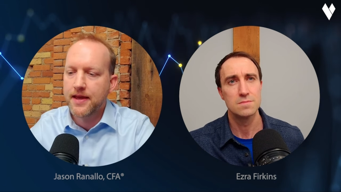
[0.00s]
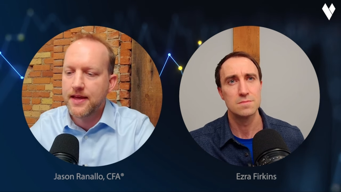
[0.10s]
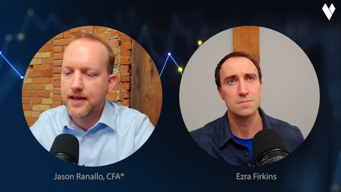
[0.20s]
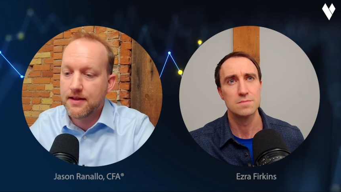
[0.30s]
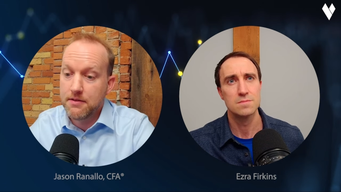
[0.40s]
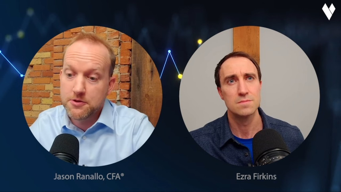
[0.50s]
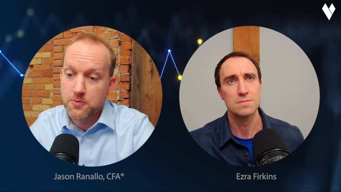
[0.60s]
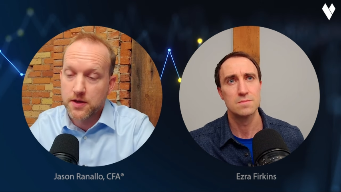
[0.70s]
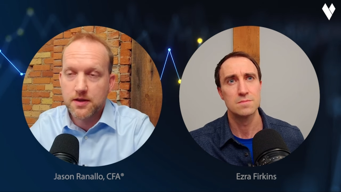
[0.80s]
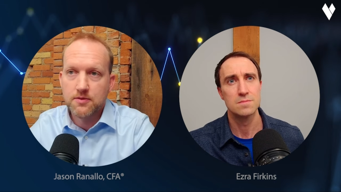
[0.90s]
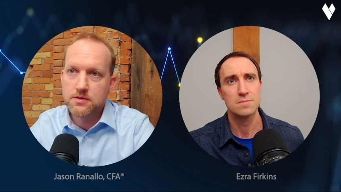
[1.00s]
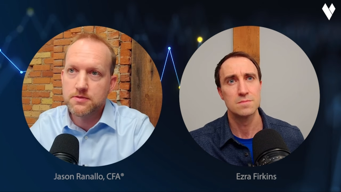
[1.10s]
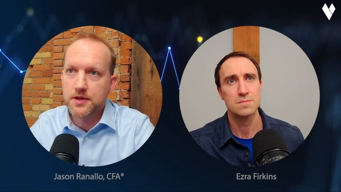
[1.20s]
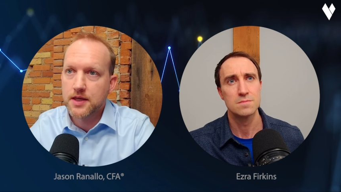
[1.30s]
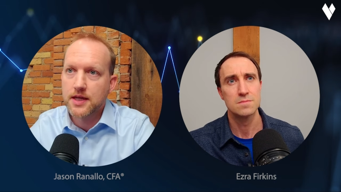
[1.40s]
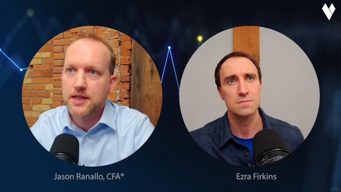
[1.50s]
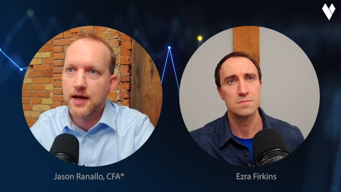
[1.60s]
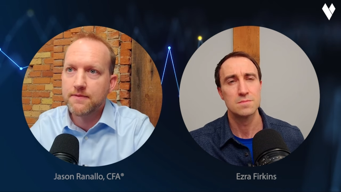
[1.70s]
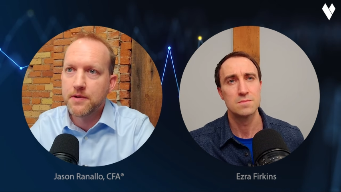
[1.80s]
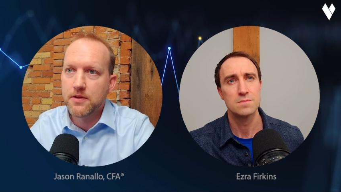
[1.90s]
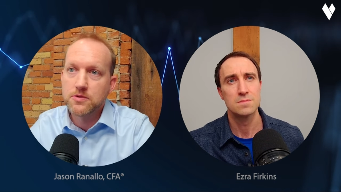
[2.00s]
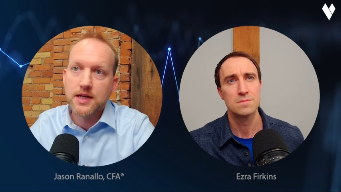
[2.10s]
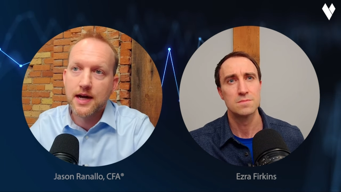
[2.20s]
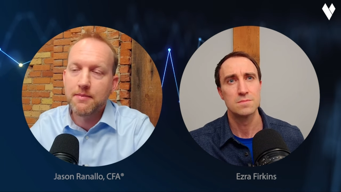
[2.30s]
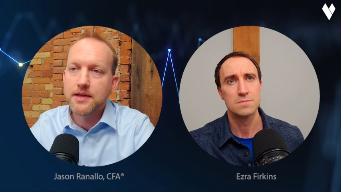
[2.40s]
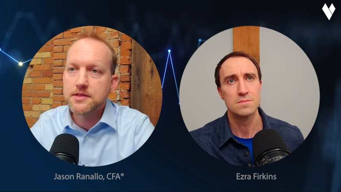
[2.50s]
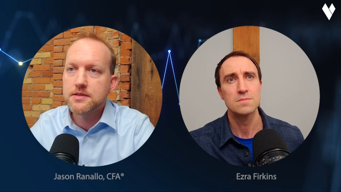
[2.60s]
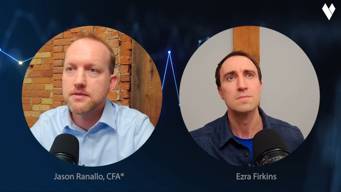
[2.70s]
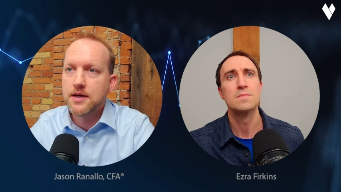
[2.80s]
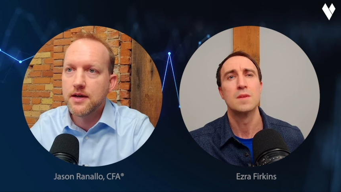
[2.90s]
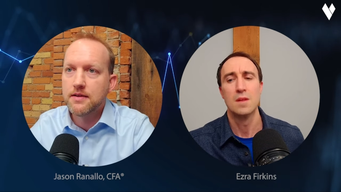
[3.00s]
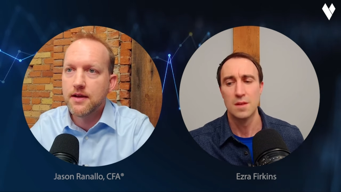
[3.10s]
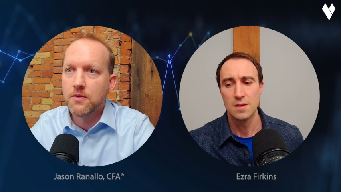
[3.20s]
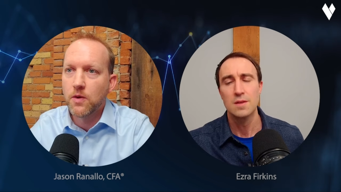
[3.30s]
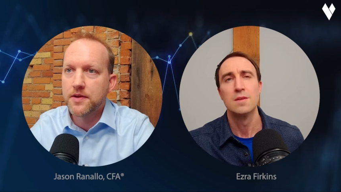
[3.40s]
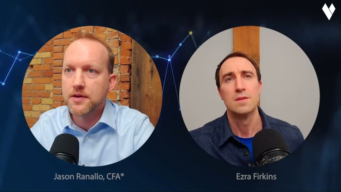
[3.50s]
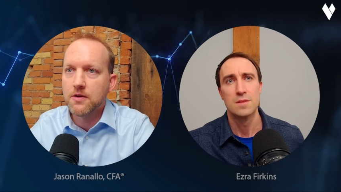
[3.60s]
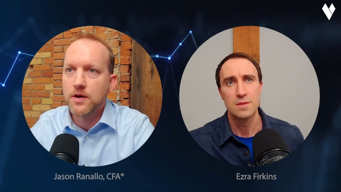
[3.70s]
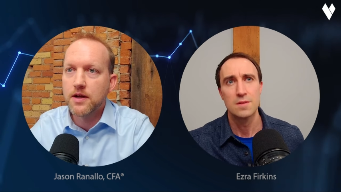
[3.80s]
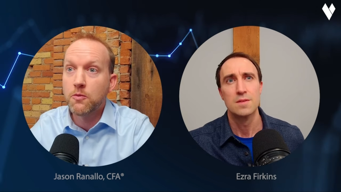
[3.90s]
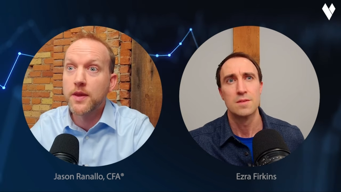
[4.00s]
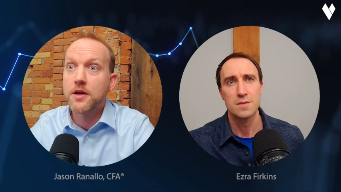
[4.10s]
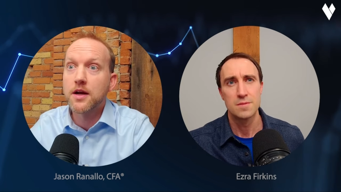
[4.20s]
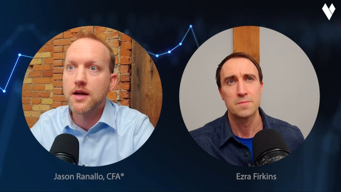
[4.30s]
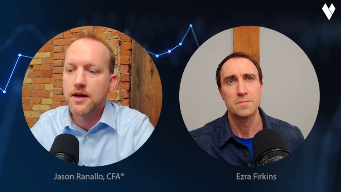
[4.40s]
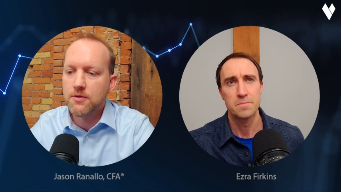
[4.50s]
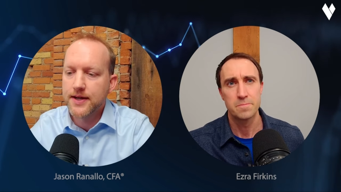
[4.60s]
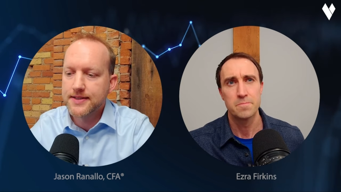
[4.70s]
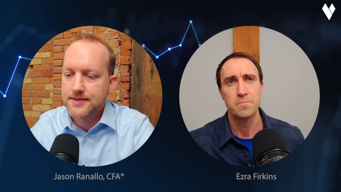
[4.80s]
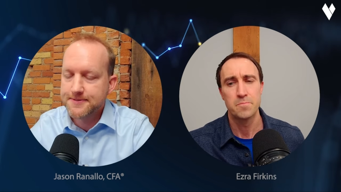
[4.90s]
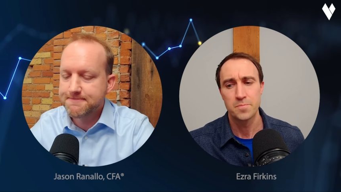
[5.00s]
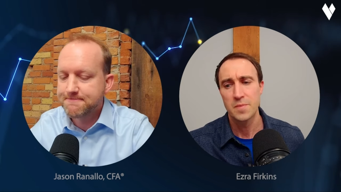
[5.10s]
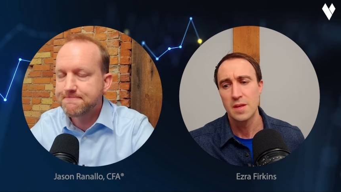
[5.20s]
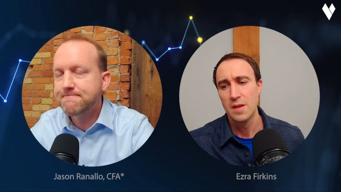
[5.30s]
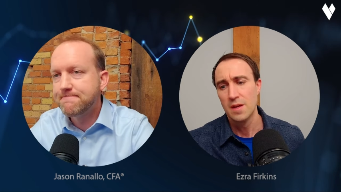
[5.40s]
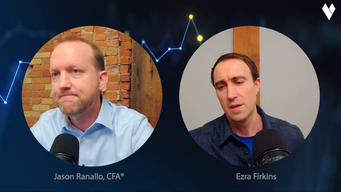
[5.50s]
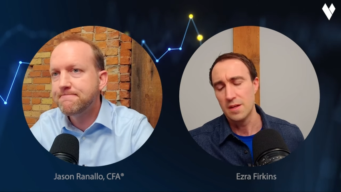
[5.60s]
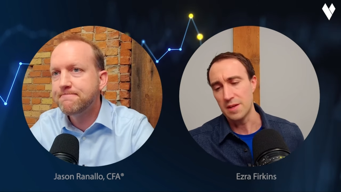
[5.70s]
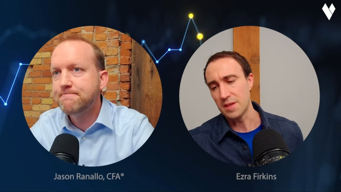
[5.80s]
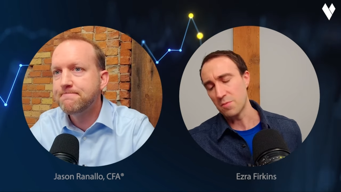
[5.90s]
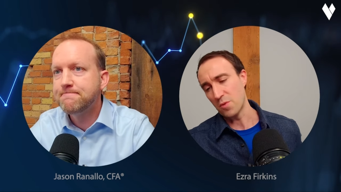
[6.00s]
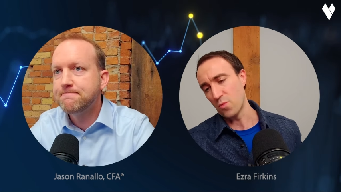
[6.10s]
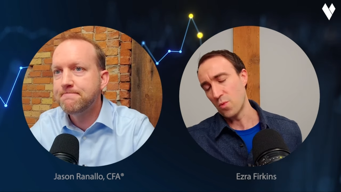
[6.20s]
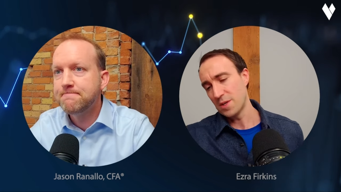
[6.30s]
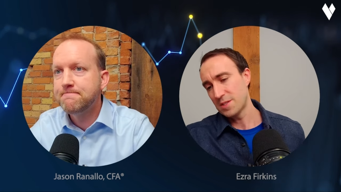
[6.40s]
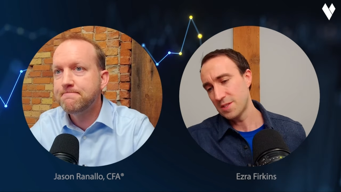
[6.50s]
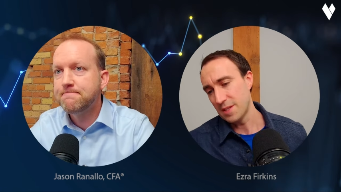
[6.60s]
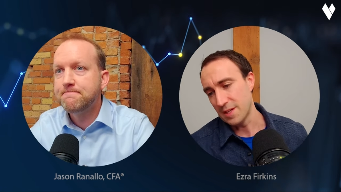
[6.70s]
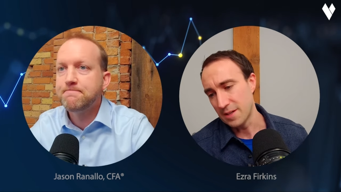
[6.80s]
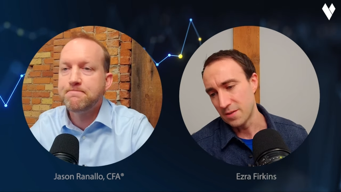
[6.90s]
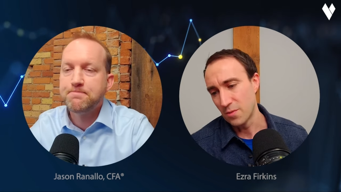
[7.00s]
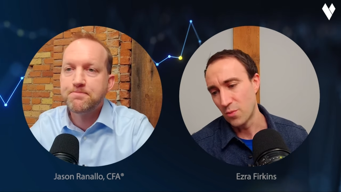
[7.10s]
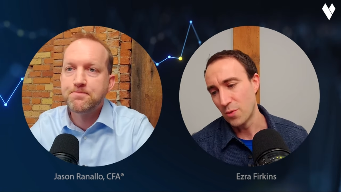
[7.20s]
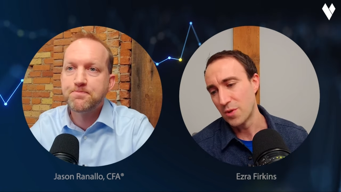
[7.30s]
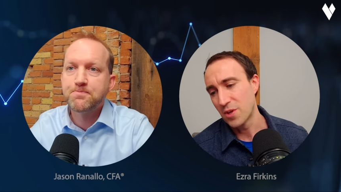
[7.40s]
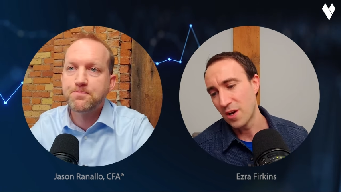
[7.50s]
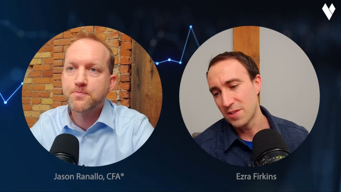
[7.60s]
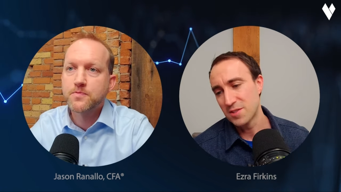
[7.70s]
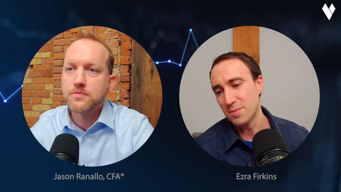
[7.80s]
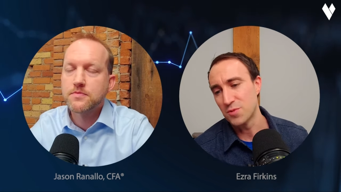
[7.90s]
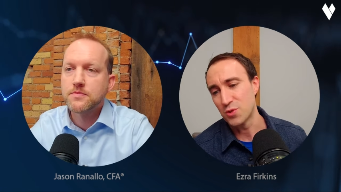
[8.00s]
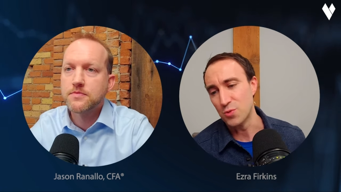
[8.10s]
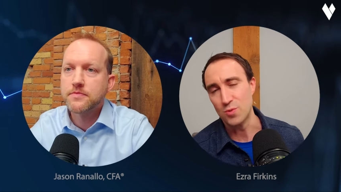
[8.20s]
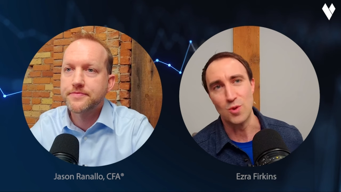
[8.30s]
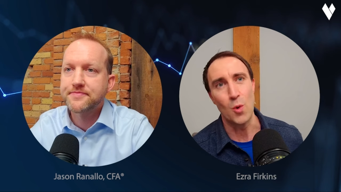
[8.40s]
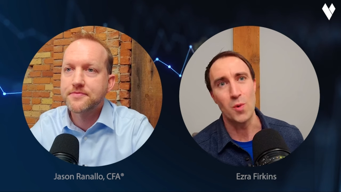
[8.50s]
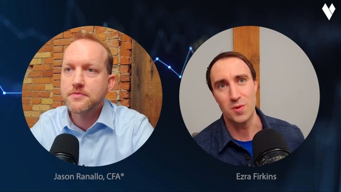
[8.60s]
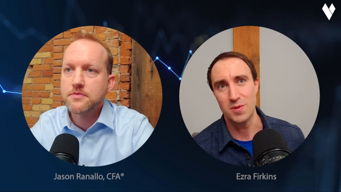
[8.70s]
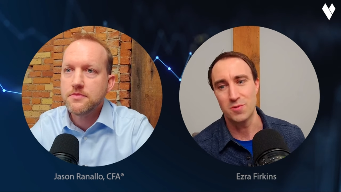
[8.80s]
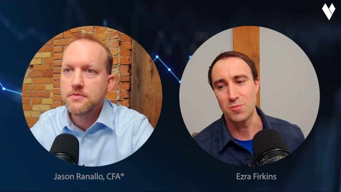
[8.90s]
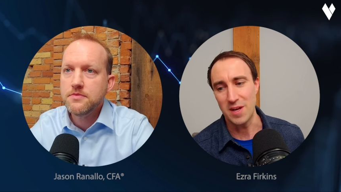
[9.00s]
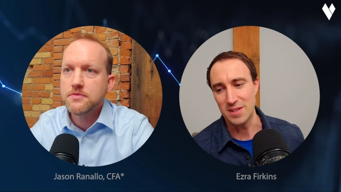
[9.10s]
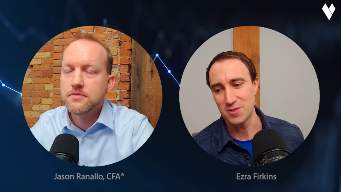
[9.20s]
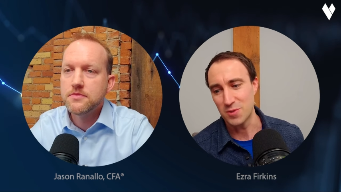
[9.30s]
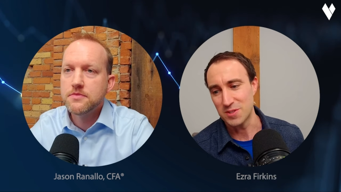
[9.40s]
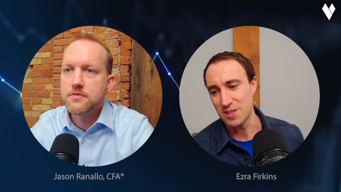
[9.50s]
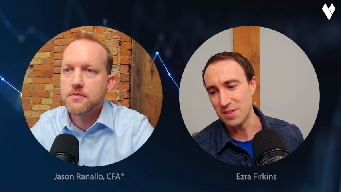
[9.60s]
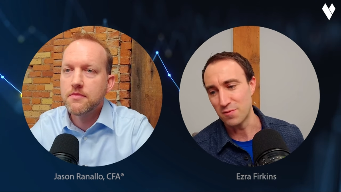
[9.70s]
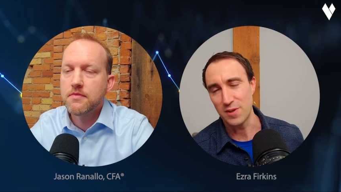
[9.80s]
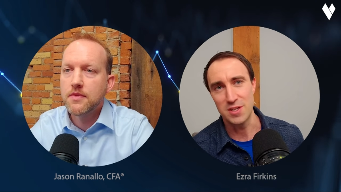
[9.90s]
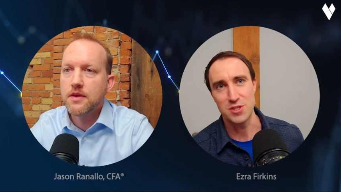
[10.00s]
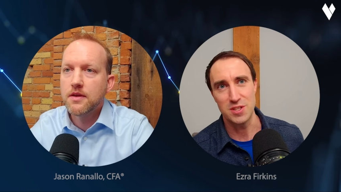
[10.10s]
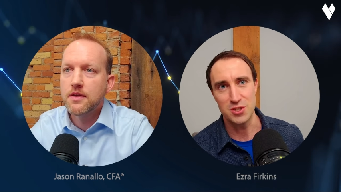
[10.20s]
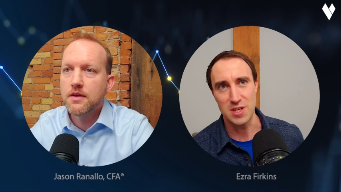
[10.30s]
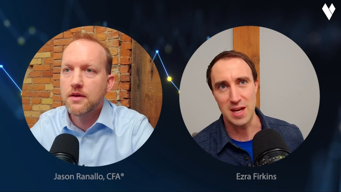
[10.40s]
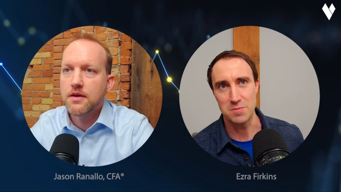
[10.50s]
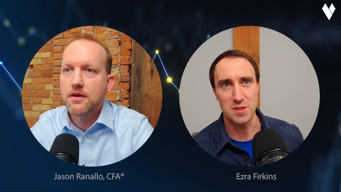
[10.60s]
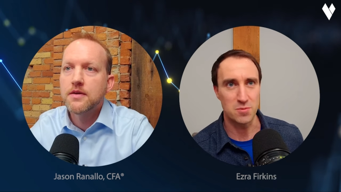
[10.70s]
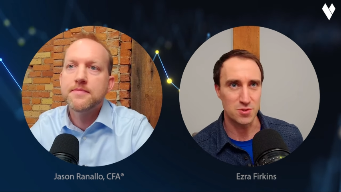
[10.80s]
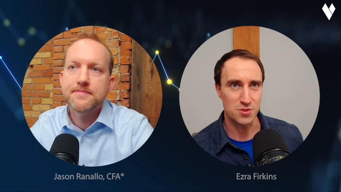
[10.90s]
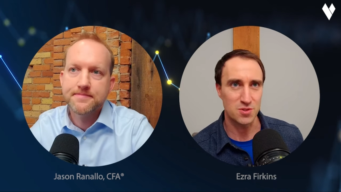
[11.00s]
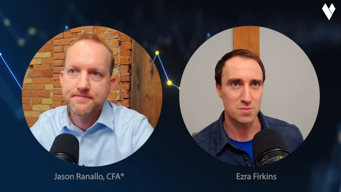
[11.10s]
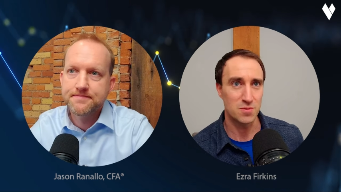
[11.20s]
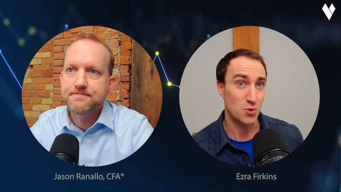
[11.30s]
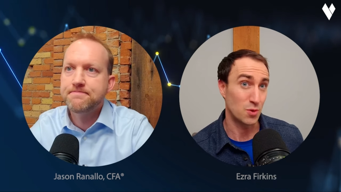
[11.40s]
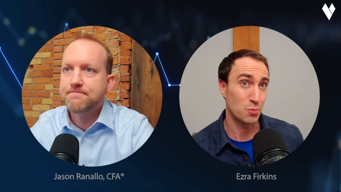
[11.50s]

Speaker 1: And this week, it was really kicked off by those comments on, on when they're going to ra- when they're going to cut rates.
Speaker 2: Yeah, think about what uh, what would cause them to lower rates. We said inflation and jobs numbers doing